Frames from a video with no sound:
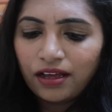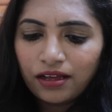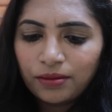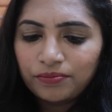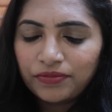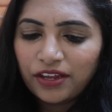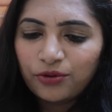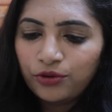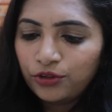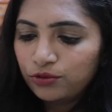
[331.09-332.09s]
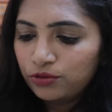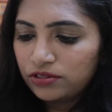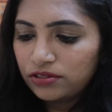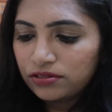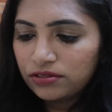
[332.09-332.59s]
I don't
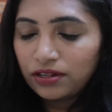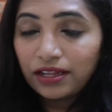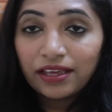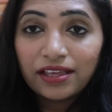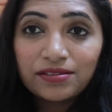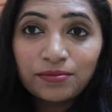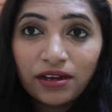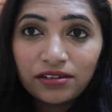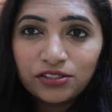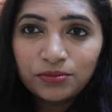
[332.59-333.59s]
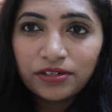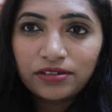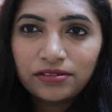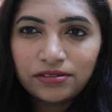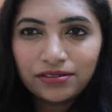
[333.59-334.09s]
use this like as much,
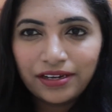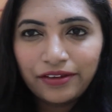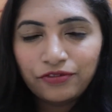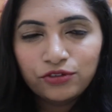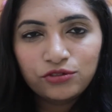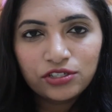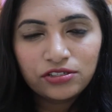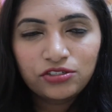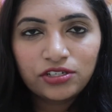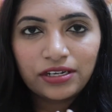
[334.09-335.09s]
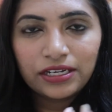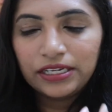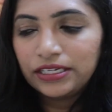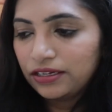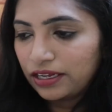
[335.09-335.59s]
but if you just
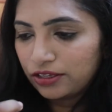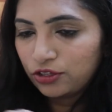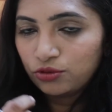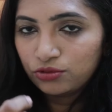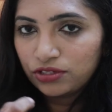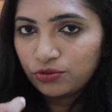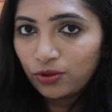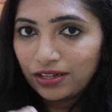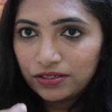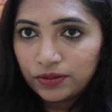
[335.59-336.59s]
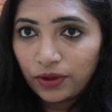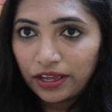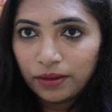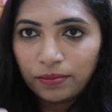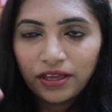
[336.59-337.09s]
gently like use it one
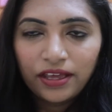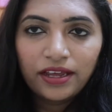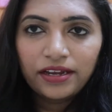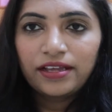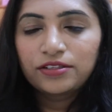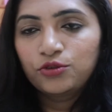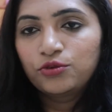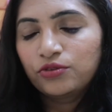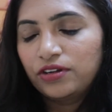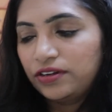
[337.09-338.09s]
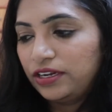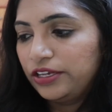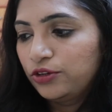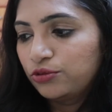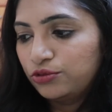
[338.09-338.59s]
swipe, it has
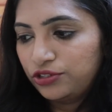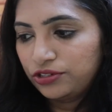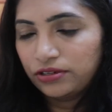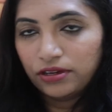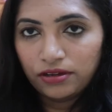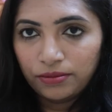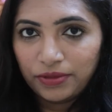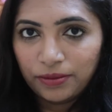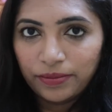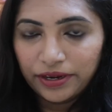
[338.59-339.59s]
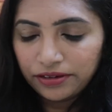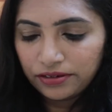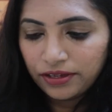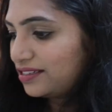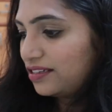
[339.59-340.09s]
really good
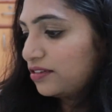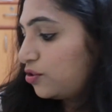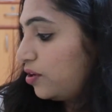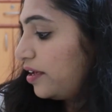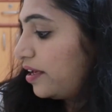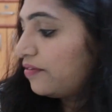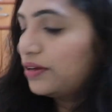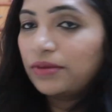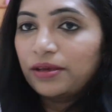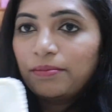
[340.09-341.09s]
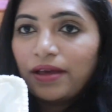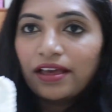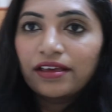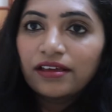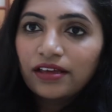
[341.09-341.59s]
pigment. That's all I have in my
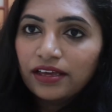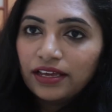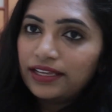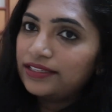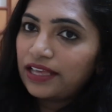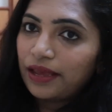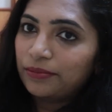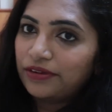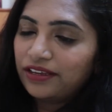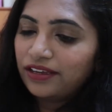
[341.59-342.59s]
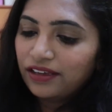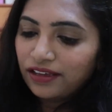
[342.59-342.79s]
bag. It's empty.